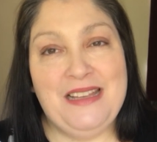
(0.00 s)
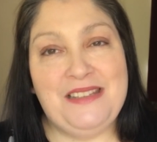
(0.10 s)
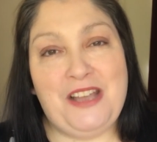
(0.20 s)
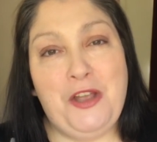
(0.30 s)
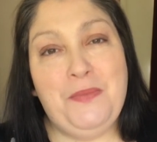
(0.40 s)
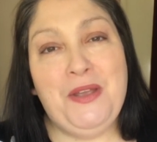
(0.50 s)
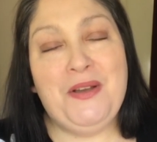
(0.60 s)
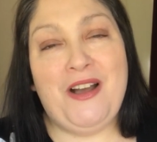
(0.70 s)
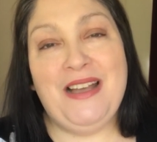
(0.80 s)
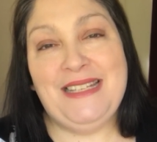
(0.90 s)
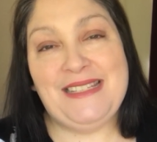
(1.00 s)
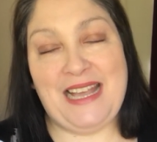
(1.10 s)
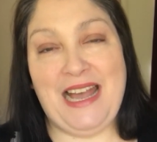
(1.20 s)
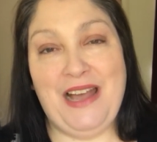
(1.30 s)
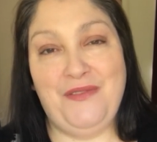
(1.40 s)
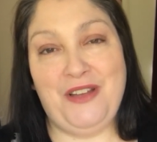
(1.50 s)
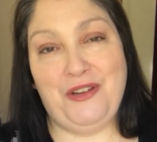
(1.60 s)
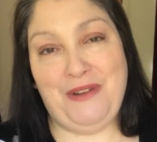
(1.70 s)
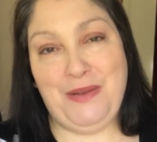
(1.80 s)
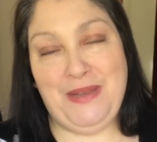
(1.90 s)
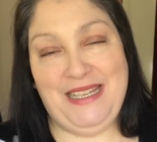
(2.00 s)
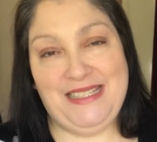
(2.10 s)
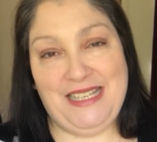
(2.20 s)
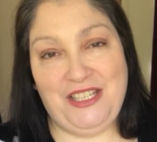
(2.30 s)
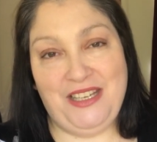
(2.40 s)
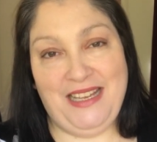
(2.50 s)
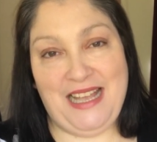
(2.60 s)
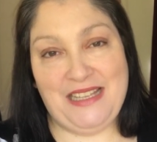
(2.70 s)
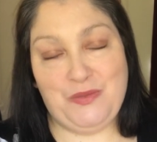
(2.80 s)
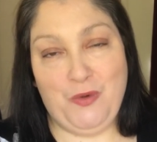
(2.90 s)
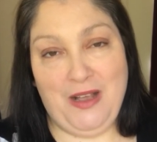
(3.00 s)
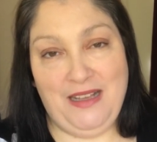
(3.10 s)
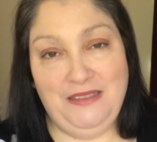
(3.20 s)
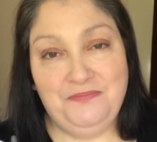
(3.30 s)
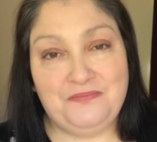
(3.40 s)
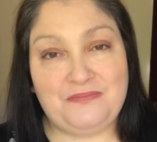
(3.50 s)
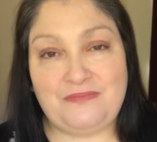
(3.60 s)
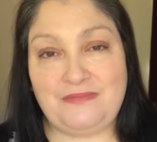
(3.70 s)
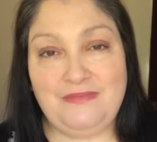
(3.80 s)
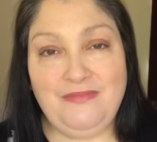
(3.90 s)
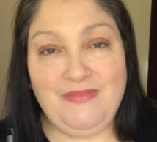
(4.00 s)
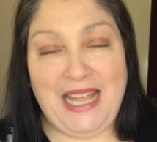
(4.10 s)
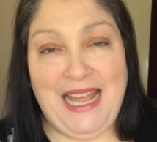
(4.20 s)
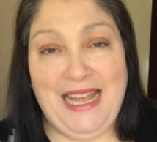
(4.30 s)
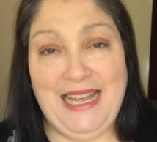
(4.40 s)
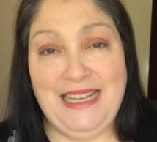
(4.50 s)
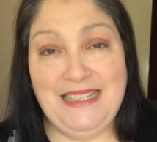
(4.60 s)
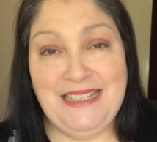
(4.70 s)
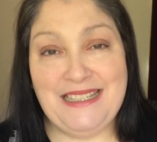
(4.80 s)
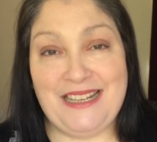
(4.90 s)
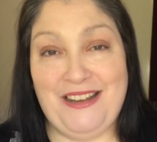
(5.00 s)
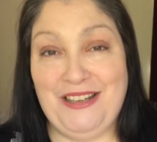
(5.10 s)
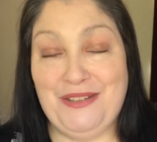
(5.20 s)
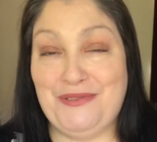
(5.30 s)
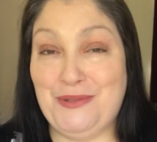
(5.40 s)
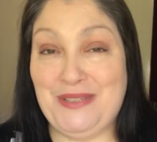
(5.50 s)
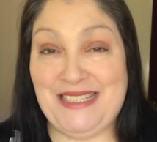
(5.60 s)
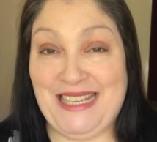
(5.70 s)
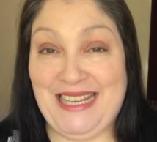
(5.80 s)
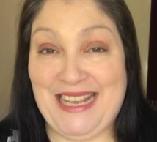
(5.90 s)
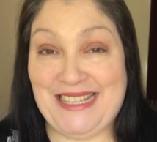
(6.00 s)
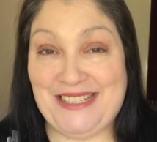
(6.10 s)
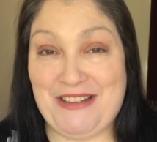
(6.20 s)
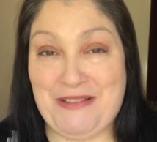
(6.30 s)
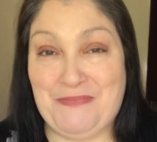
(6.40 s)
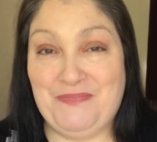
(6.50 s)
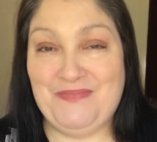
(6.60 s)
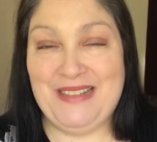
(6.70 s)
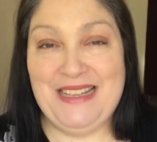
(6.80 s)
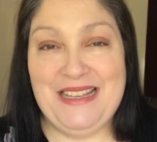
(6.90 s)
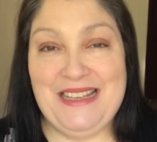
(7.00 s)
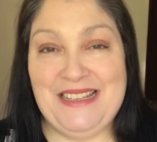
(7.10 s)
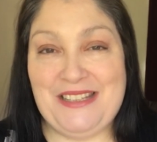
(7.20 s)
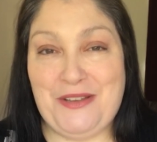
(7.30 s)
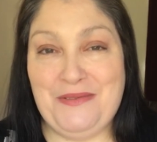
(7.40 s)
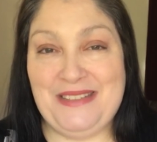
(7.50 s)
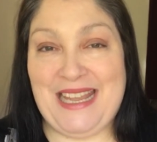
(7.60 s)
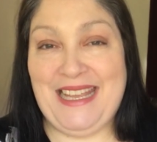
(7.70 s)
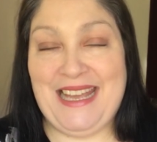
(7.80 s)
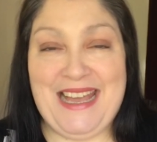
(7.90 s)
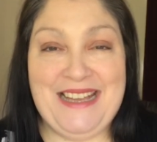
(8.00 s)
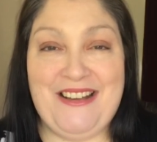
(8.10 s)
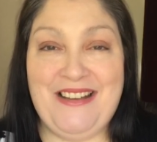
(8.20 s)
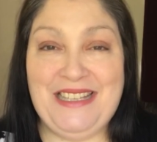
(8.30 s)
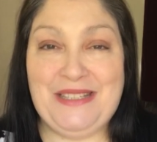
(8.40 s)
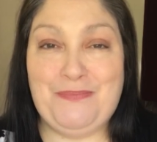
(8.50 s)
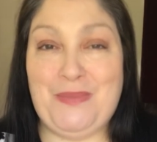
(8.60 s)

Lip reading: So I hope you guys have a great week stitching as well, and I look forward to seeing you next time. So take care, guys.